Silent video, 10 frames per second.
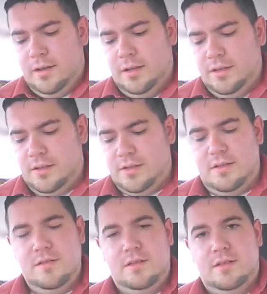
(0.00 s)

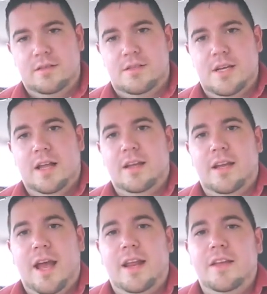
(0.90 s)
he's
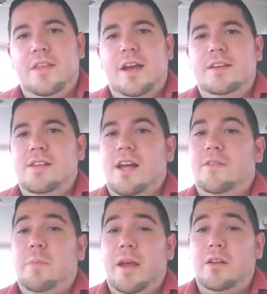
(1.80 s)
telling Eddie that he's gonna
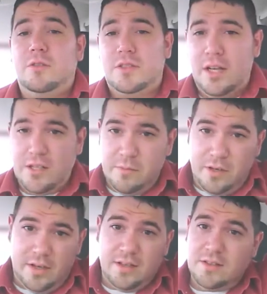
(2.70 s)
have to pay close attention
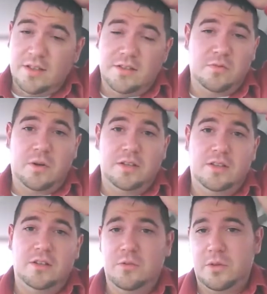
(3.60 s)
because this is what he's
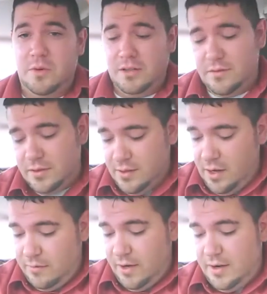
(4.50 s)
gonna do with the rest of his
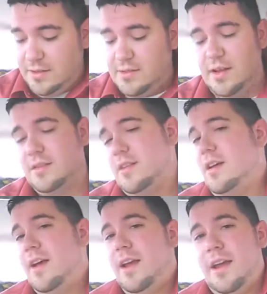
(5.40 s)
life. And Eddie says
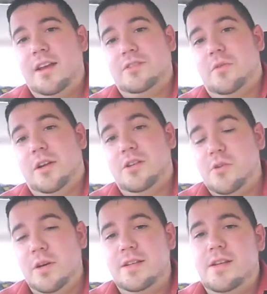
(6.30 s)
he doesn't want to
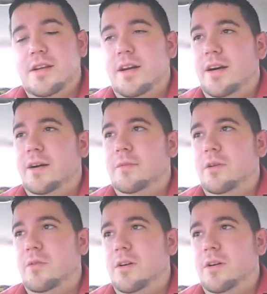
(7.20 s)
do it. He